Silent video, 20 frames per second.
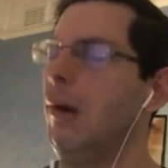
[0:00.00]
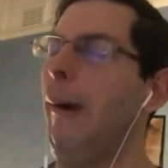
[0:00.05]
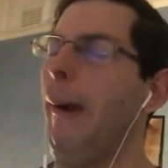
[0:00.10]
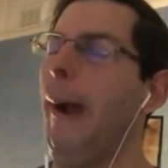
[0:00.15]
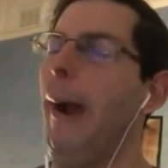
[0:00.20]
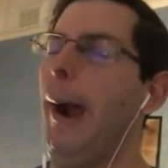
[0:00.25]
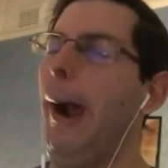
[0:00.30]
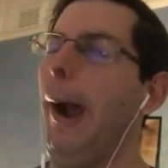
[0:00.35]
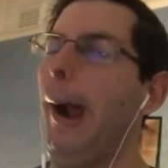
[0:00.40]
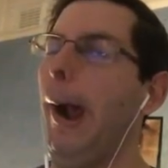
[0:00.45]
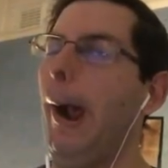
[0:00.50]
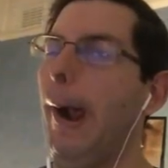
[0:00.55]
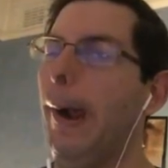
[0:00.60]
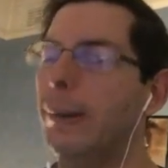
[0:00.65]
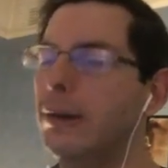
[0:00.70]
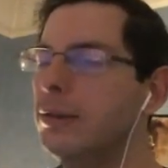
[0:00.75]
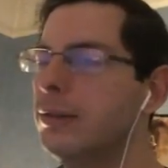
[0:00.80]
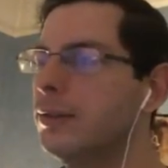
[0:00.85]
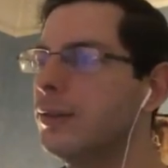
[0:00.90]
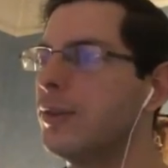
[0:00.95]

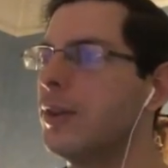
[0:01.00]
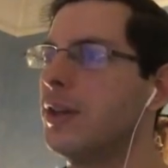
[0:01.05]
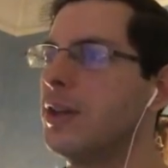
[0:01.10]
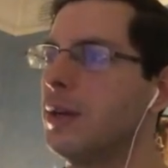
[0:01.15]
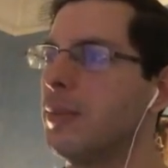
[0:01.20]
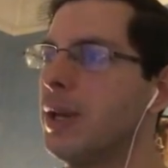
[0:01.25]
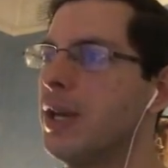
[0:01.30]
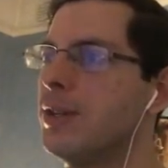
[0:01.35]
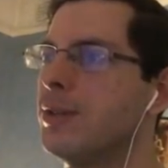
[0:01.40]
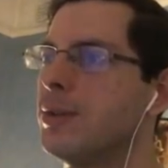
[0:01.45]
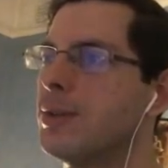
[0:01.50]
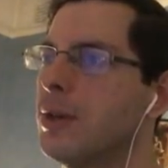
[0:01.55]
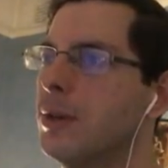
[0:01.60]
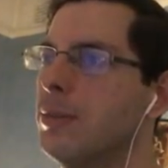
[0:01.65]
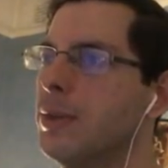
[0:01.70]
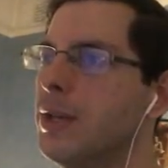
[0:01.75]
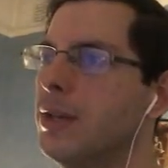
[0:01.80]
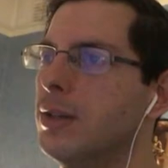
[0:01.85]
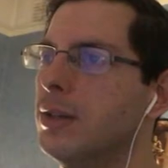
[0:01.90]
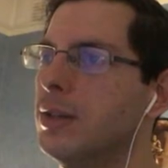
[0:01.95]
It's turning me into a
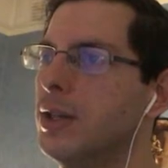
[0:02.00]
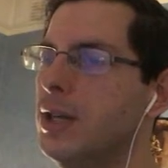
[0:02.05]
zombie.